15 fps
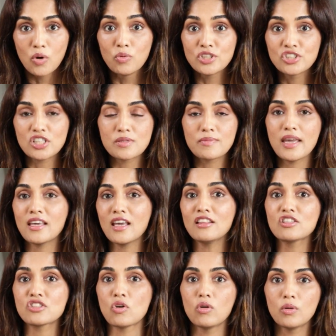which is making
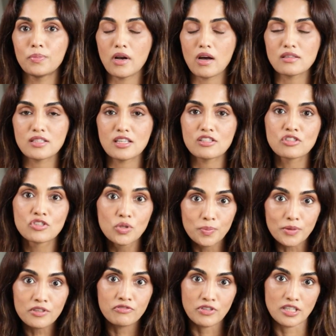this whole process
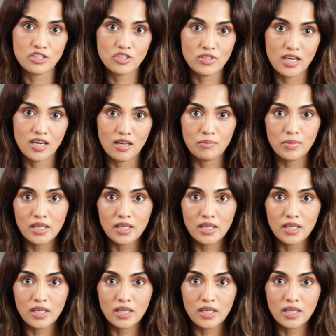super frustrating,